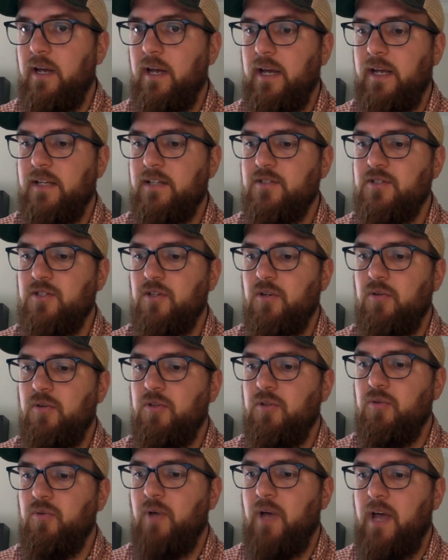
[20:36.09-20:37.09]
And so
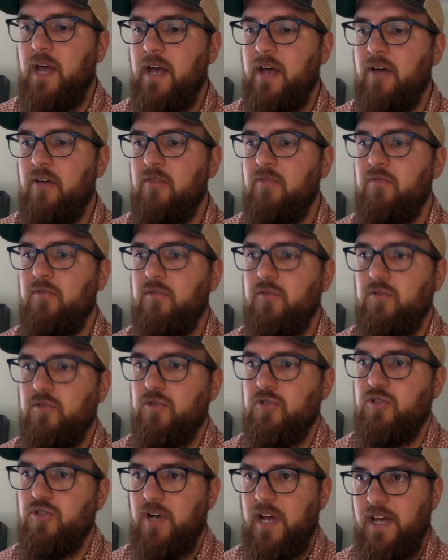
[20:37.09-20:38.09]
you have
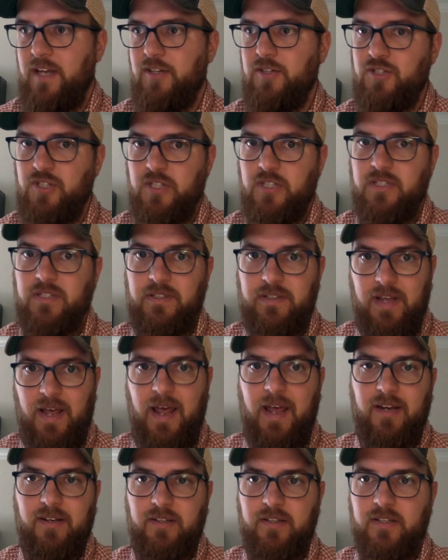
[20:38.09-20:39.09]
strategies and
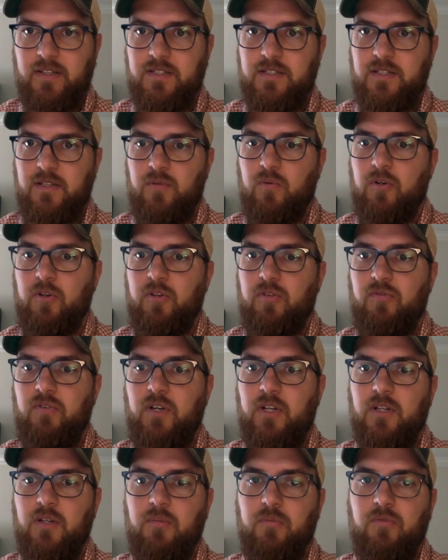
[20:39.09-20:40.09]
tactics that were
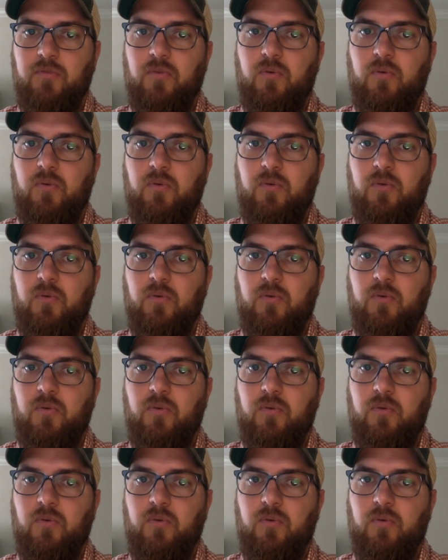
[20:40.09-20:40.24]
developed